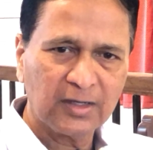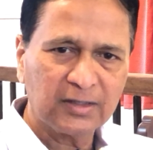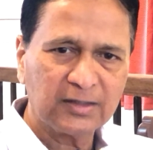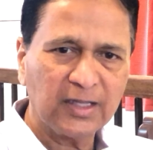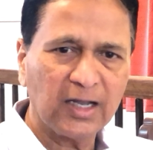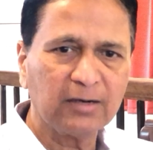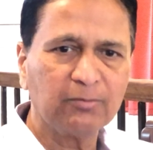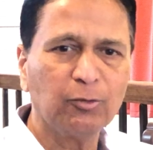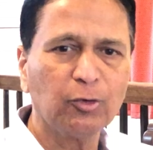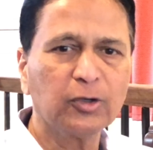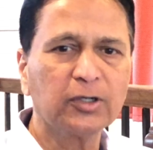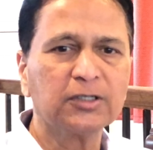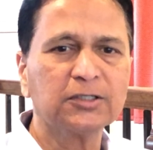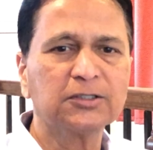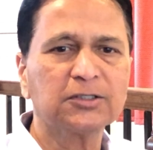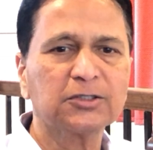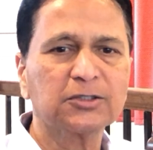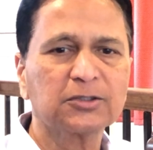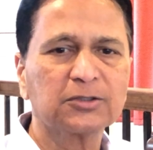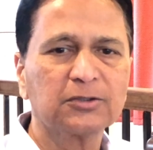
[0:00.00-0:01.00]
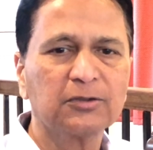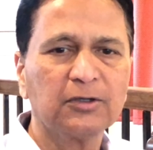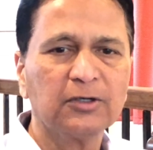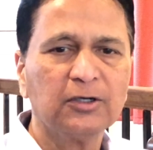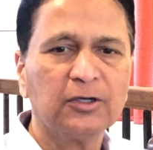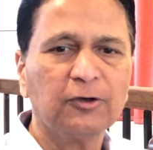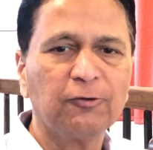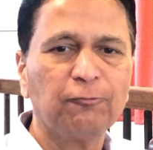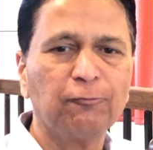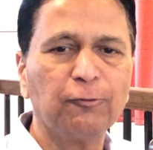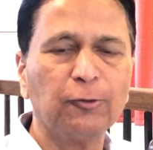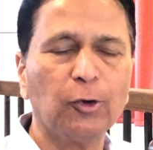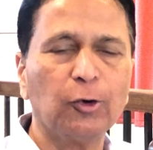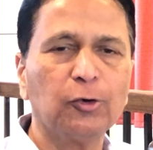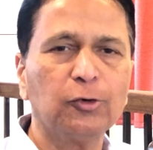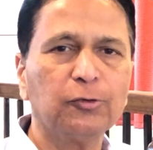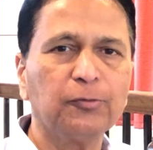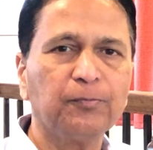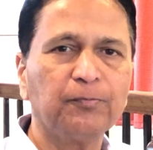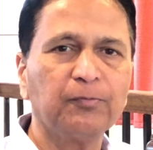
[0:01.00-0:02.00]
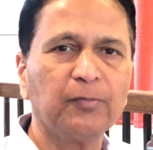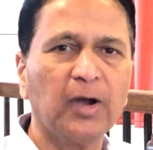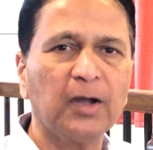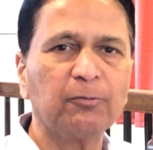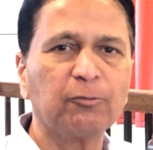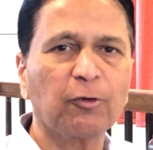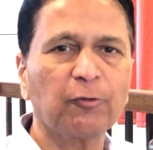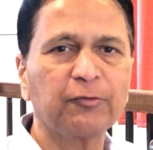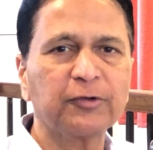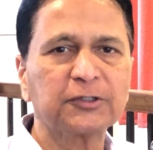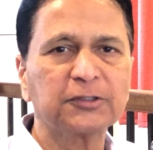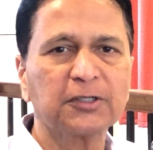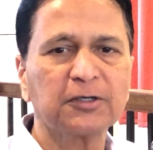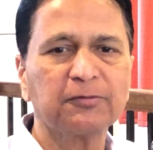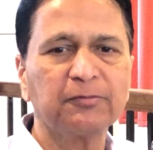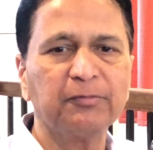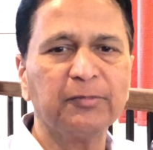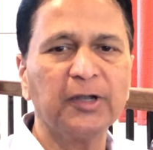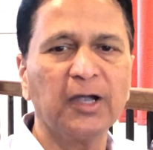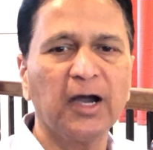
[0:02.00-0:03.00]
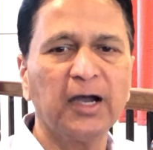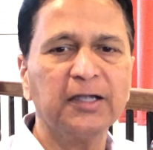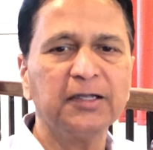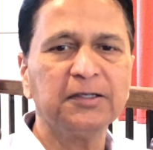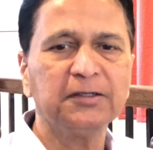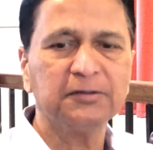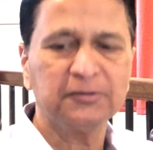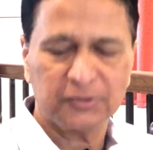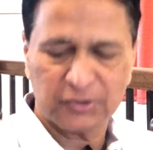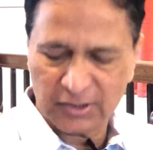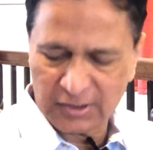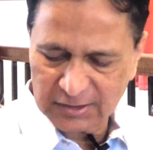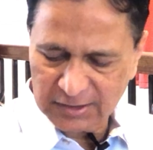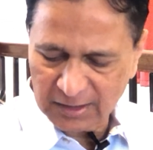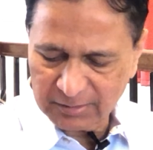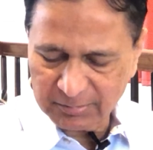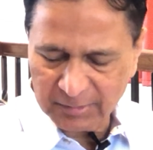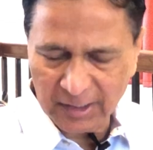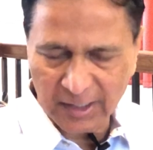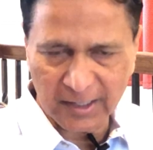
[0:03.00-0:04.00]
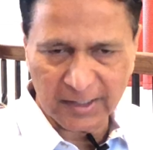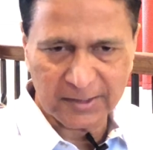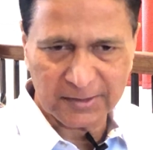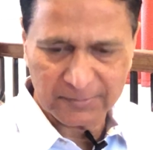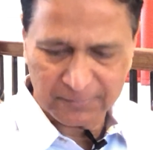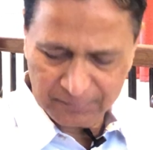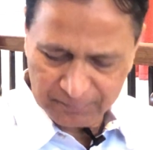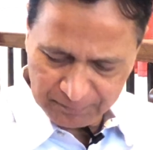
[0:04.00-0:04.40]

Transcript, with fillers: That book is FLOW by Professor Mihaly Csikszentmihalyi.